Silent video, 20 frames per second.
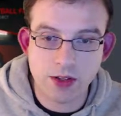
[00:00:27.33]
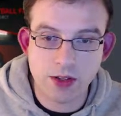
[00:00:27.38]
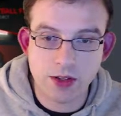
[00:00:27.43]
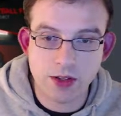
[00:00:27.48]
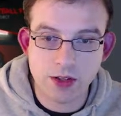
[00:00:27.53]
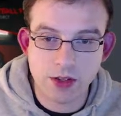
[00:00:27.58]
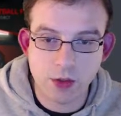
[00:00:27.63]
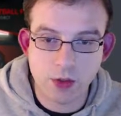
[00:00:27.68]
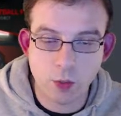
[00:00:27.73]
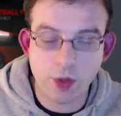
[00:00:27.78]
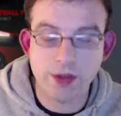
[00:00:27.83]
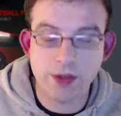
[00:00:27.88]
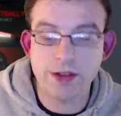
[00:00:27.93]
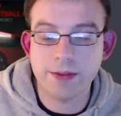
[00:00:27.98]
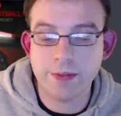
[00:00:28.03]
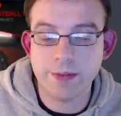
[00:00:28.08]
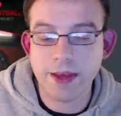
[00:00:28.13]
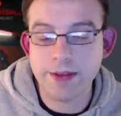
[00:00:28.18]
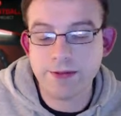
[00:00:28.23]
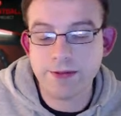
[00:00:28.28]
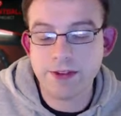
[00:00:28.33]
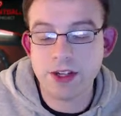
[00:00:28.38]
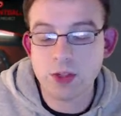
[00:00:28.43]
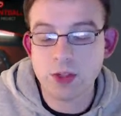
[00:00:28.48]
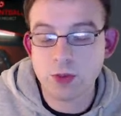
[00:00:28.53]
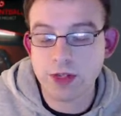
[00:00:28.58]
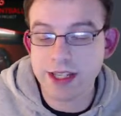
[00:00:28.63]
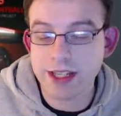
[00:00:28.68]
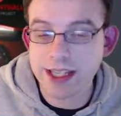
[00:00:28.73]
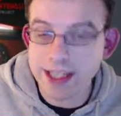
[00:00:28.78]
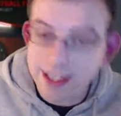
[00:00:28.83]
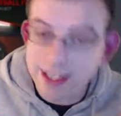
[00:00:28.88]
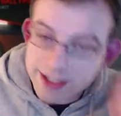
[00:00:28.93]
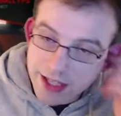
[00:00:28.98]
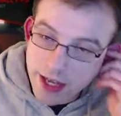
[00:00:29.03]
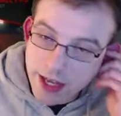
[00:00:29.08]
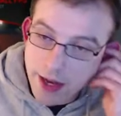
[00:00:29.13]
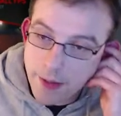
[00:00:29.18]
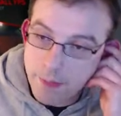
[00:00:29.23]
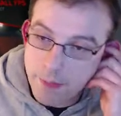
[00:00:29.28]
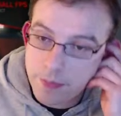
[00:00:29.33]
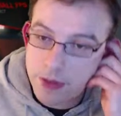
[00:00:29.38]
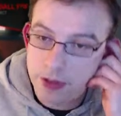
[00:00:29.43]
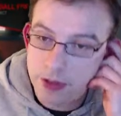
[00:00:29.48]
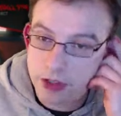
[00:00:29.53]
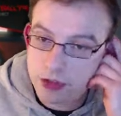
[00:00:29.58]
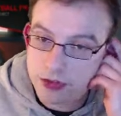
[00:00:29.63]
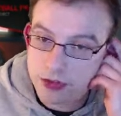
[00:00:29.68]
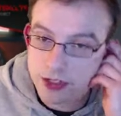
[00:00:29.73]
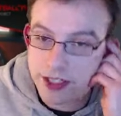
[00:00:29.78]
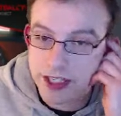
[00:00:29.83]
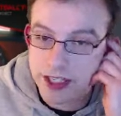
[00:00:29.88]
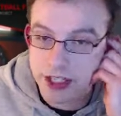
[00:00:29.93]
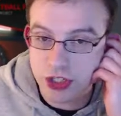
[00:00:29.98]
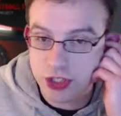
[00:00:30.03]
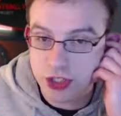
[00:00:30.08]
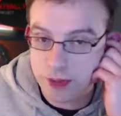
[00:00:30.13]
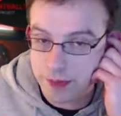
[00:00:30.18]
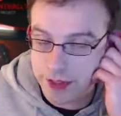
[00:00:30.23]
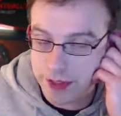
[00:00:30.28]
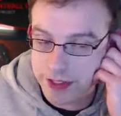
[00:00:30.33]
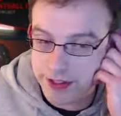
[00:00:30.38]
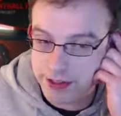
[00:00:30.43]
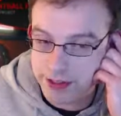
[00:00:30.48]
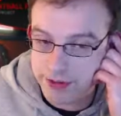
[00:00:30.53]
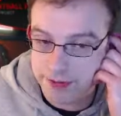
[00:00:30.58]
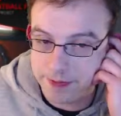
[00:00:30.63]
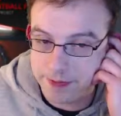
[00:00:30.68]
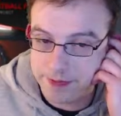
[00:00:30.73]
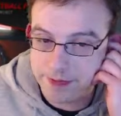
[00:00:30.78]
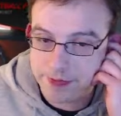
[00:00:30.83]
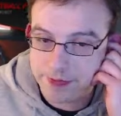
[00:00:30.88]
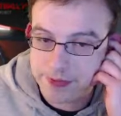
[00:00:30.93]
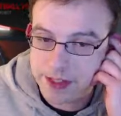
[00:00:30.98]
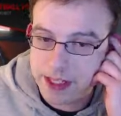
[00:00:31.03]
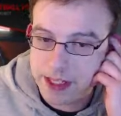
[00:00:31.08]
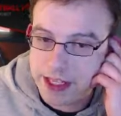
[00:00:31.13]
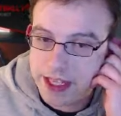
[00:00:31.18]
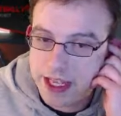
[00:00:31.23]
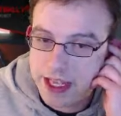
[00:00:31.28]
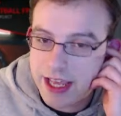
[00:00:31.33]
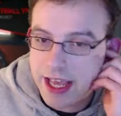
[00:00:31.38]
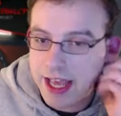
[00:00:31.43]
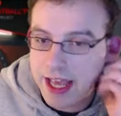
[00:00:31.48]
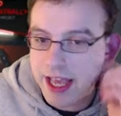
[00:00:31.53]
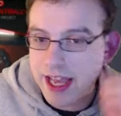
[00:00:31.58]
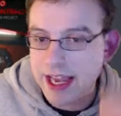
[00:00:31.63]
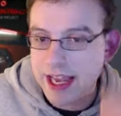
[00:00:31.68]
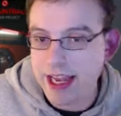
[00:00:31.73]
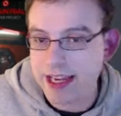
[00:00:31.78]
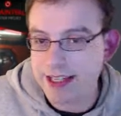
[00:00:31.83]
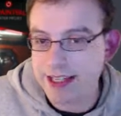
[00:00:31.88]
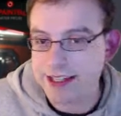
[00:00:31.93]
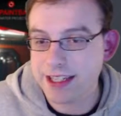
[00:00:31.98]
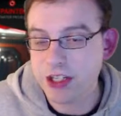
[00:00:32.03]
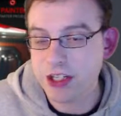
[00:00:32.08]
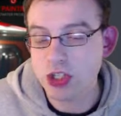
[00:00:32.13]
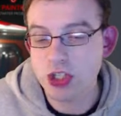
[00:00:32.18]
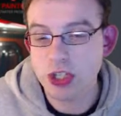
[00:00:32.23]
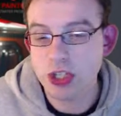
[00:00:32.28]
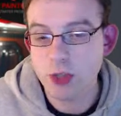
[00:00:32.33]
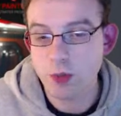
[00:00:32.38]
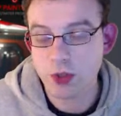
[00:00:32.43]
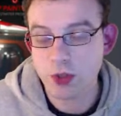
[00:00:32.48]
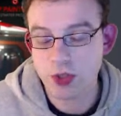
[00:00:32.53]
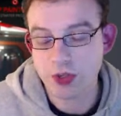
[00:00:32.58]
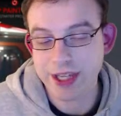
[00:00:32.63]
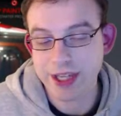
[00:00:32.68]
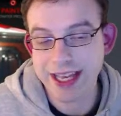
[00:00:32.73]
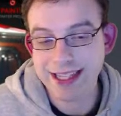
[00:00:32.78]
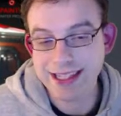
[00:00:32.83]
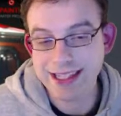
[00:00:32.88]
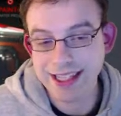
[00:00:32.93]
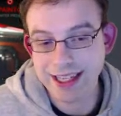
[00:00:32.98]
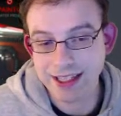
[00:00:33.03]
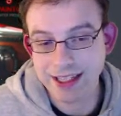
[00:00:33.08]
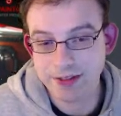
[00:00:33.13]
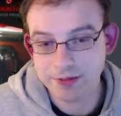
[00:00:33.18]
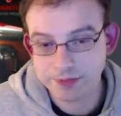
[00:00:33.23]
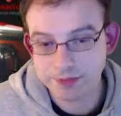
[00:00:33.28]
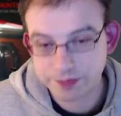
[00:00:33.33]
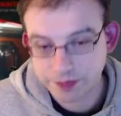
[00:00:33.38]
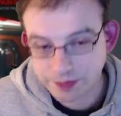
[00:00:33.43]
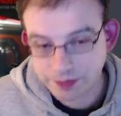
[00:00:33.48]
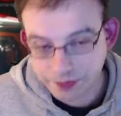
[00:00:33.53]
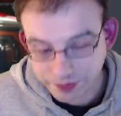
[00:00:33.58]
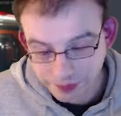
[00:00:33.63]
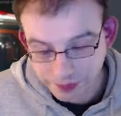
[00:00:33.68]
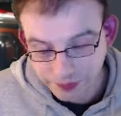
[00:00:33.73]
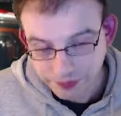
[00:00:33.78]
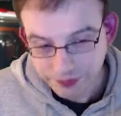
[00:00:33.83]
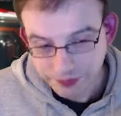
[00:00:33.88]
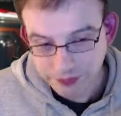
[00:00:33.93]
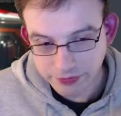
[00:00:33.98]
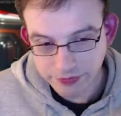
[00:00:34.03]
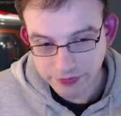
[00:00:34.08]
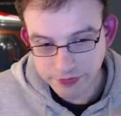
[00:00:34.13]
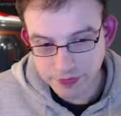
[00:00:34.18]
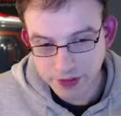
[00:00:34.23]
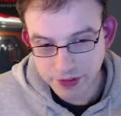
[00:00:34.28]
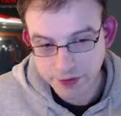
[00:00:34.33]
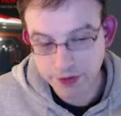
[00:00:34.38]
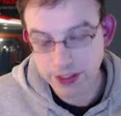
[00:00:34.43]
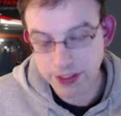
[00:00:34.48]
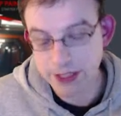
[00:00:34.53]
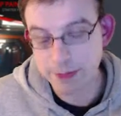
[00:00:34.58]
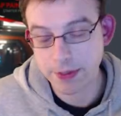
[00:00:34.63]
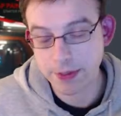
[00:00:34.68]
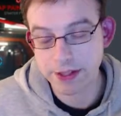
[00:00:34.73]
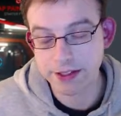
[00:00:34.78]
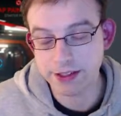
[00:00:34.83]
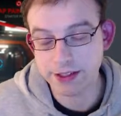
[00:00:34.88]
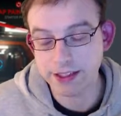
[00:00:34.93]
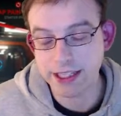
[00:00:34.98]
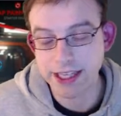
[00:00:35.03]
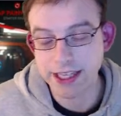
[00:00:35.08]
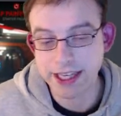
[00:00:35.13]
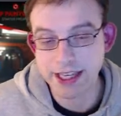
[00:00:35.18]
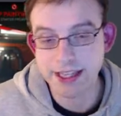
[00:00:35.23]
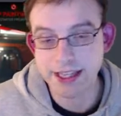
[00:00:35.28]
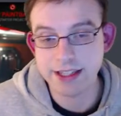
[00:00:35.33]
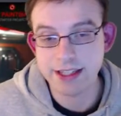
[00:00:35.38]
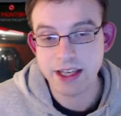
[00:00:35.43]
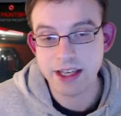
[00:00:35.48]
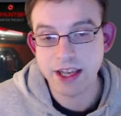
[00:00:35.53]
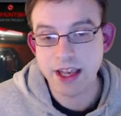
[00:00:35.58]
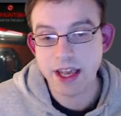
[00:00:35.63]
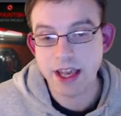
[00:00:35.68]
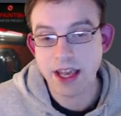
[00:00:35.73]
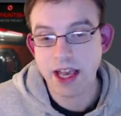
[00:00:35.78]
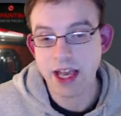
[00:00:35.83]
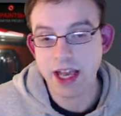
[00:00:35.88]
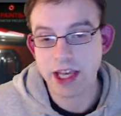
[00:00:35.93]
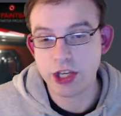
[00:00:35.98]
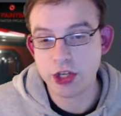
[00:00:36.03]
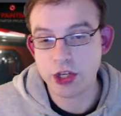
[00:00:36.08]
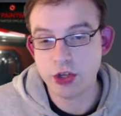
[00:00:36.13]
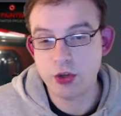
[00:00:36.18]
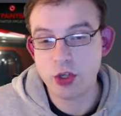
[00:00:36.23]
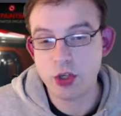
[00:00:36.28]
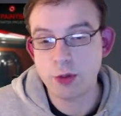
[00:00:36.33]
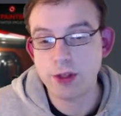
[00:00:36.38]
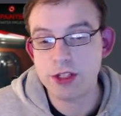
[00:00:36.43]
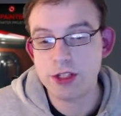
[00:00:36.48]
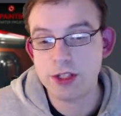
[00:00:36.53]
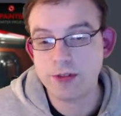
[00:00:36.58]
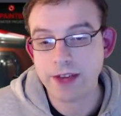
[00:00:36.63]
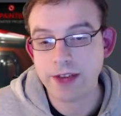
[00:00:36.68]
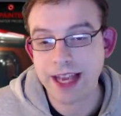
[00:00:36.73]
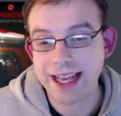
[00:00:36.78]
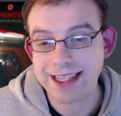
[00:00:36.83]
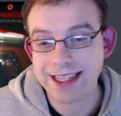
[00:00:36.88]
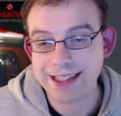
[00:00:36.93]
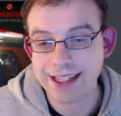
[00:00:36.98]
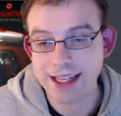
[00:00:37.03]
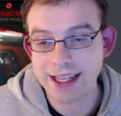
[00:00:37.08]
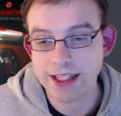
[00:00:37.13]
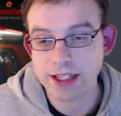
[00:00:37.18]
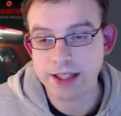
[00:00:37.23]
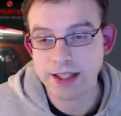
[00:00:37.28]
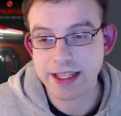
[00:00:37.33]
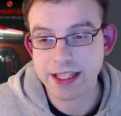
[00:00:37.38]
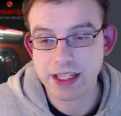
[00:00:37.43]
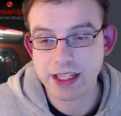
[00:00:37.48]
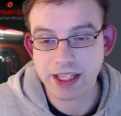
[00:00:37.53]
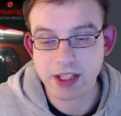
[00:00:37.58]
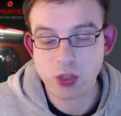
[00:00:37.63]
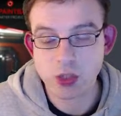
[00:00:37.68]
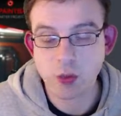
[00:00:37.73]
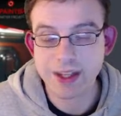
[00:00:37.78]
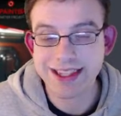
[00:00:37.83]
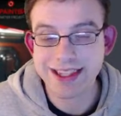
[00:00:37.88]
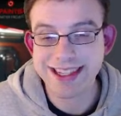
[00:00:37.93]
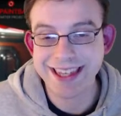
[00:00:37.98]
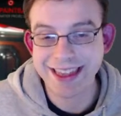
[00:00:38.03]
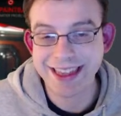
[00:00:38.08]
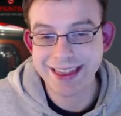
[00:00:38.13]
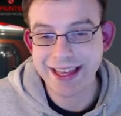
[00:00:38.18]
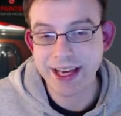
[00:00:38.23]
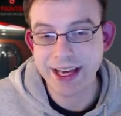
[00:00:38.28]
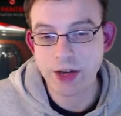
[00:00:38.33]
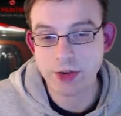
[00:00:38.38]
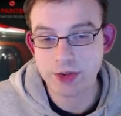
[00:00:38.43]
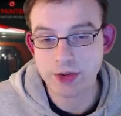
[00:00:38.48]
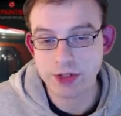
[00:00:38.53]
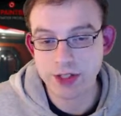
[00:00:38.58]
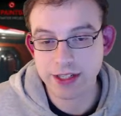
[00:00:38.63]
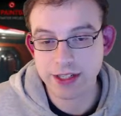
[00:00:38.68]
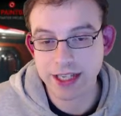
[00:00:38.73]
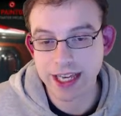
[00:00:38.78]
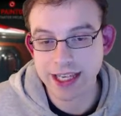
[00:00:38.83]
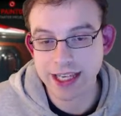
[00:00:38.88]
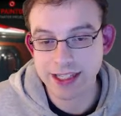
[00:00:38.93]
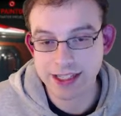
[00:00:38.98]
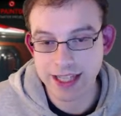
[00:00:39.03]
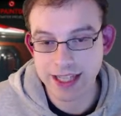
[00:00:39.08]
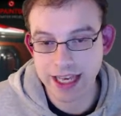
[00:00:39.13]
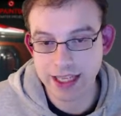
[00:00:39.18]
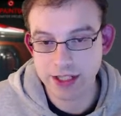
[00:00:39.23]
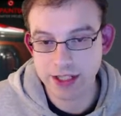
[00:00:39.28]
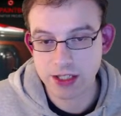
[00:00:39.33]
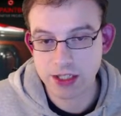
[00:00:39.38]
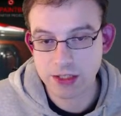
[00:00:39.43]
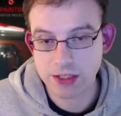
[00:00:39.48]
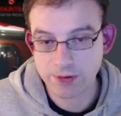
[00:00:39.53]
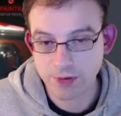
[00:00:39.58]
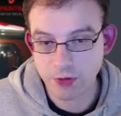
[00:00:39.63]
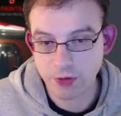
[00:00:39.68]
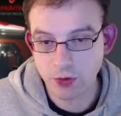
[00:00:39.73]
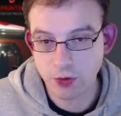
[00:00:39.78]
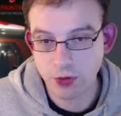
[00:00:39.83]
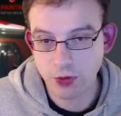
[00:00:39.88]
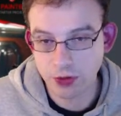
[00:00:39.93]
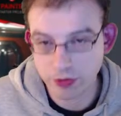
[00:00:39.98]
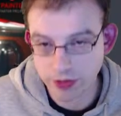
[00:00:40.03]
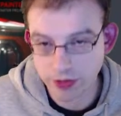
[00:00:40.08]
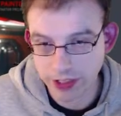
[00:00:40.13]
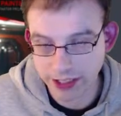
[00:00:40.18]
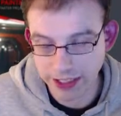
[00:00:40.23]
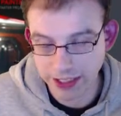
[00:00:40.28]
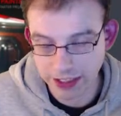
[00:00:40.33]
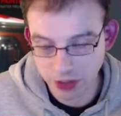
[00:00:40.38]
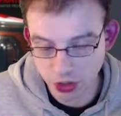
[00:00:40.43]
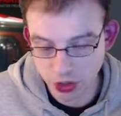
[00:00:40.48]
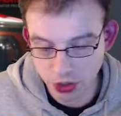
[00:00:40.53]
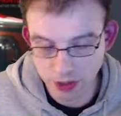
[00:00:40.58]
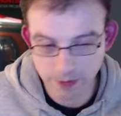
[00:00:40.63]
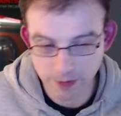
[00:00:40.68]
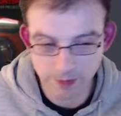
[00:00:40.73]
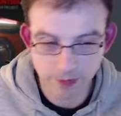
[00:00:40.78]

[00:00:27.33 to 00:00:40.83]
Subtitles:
The first one is the Humble Cryengine bundle, and essentially what you're getting for this bundle is a huge amount of assets. I think it's like 20,000 assets for the Cryengine